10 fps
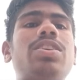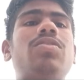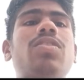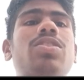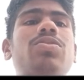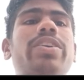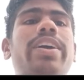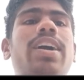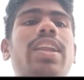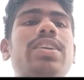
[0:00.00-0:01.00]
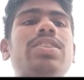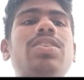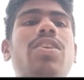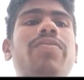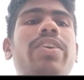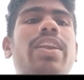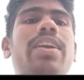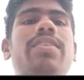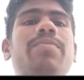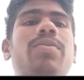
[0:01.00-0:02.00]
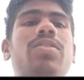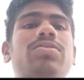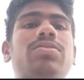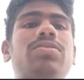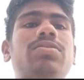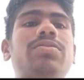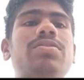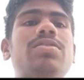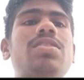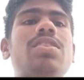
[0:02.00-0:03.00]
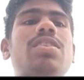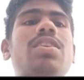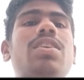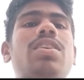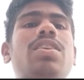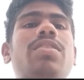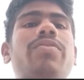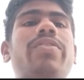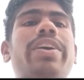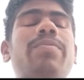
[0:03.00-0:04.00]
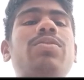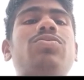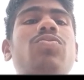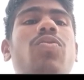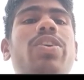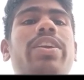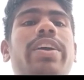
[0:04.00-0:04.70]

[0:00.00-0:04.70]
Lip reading: to a collection of a random process variables over time.